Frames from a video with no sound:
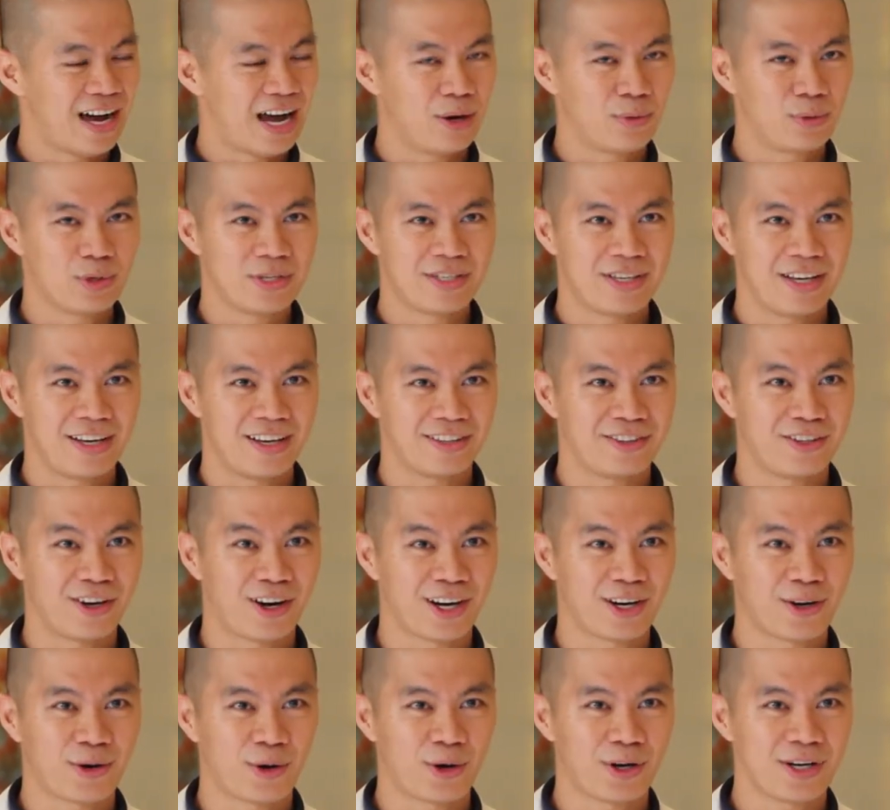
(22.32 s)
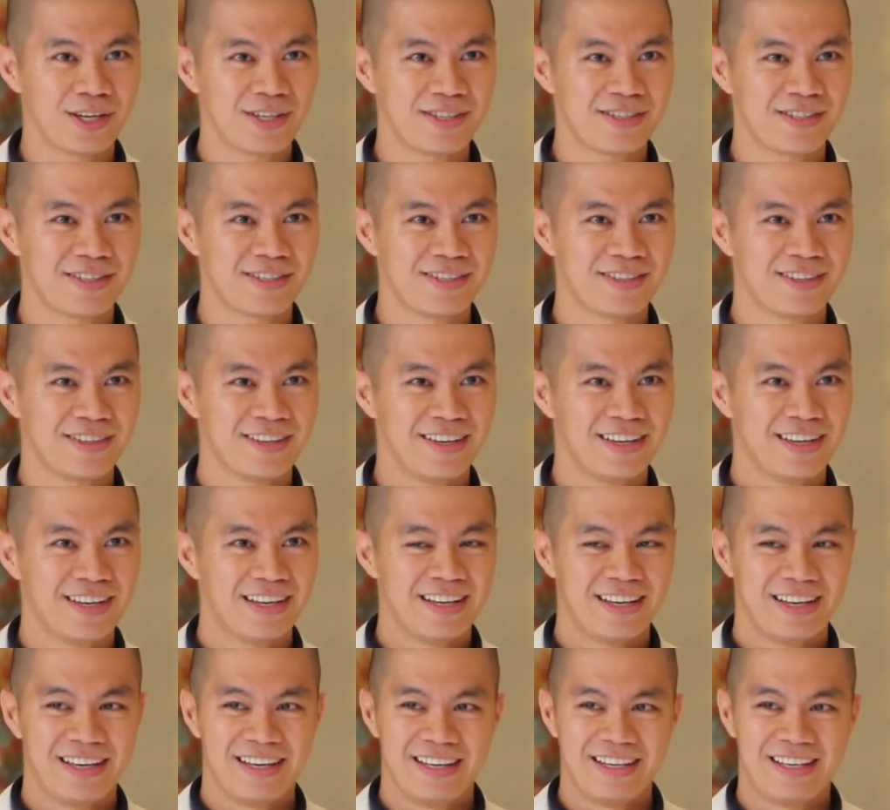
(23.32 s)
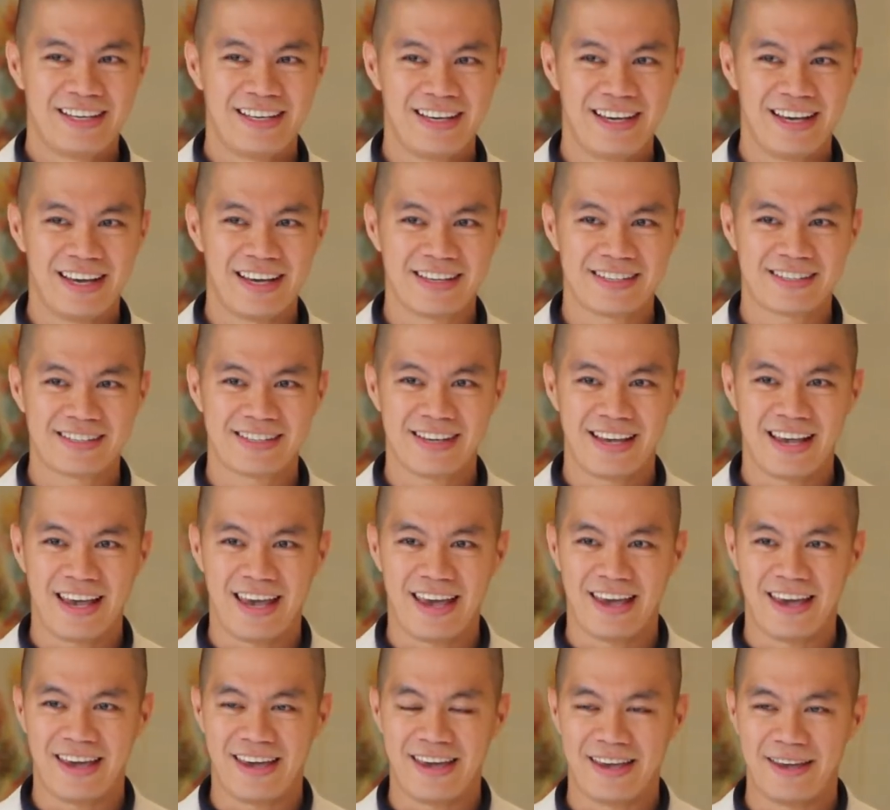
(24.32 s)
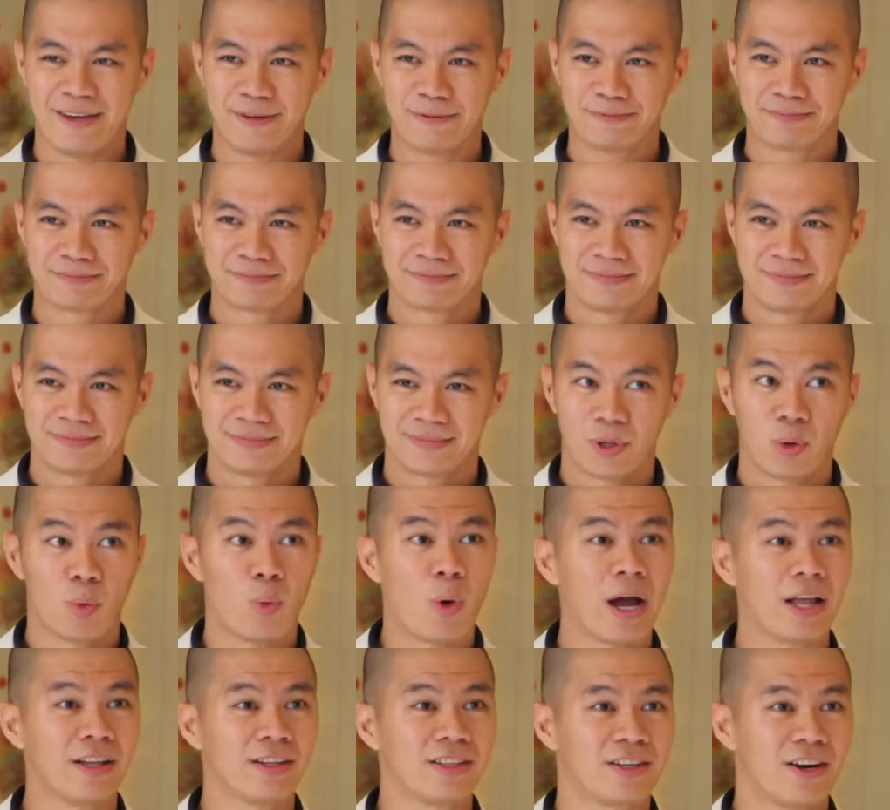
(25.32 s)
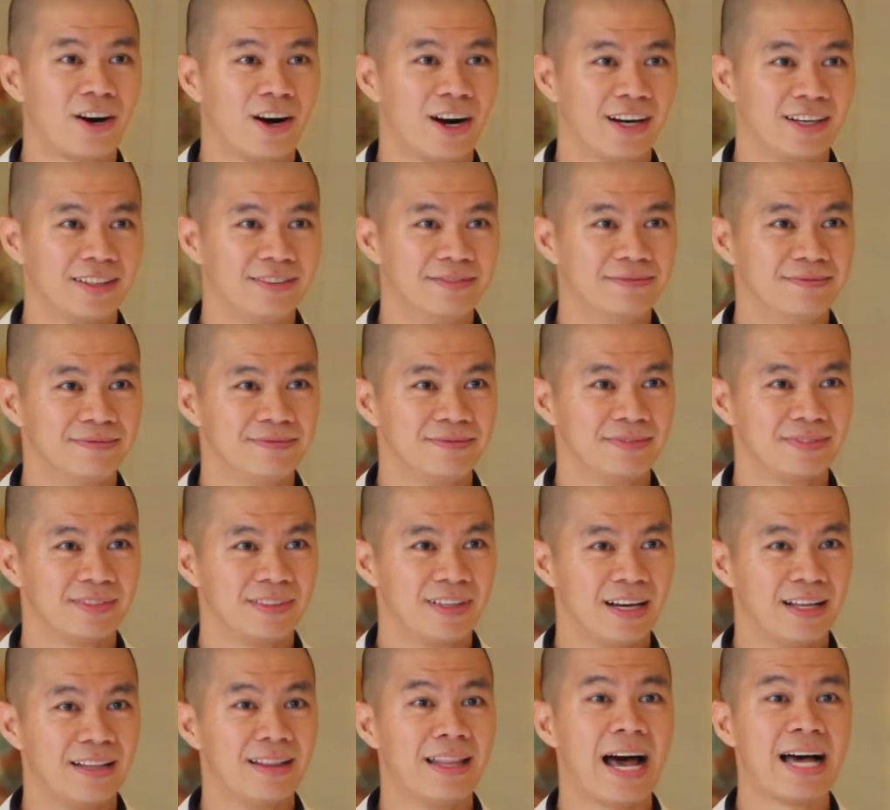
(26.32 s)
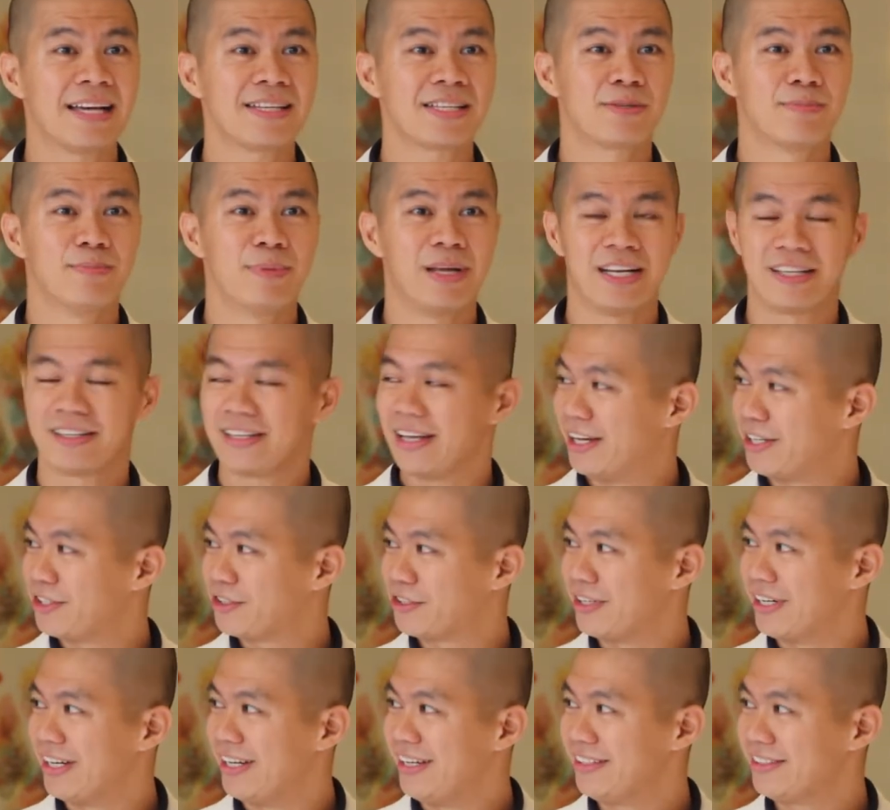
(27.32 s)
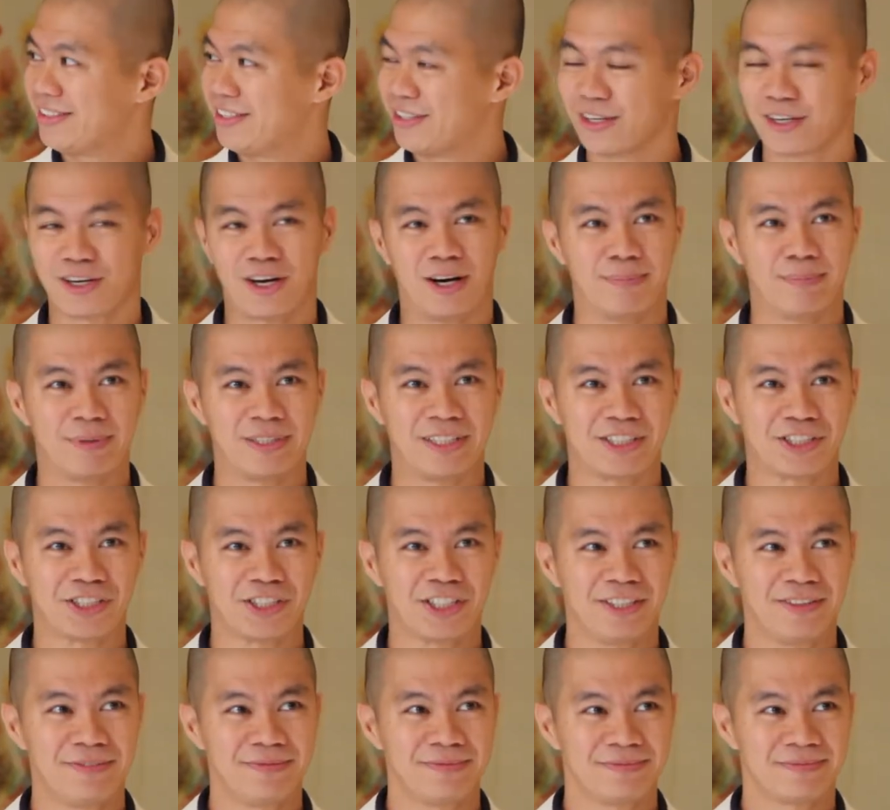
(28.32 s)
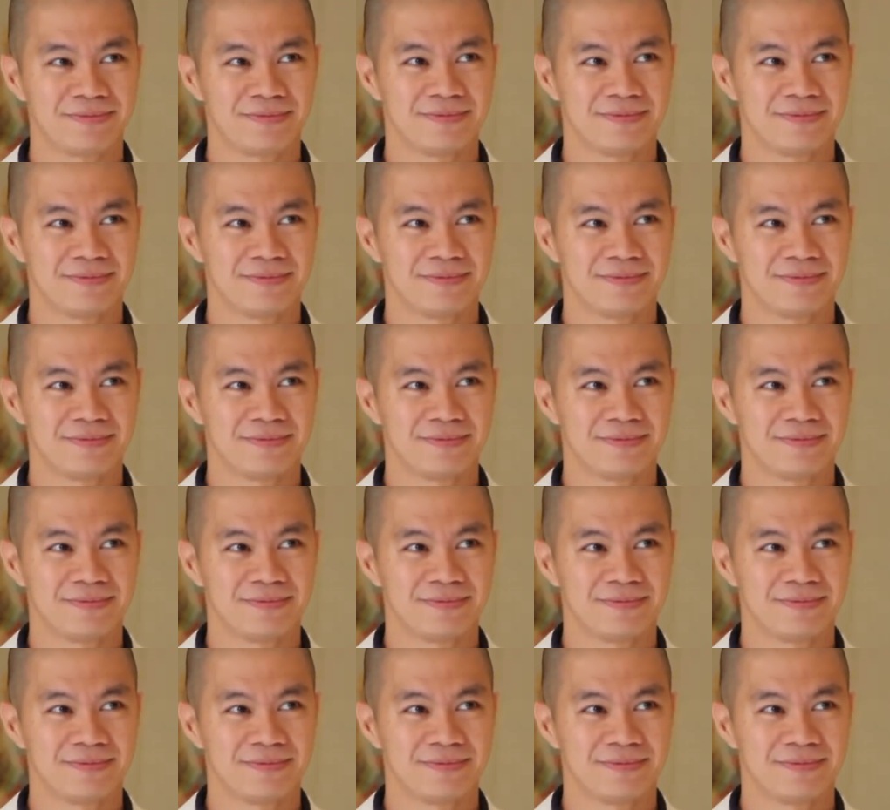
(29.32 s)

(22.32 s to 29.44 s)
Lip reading: I would say, a dark horse. He is a wild card, a last minute entry to the competition.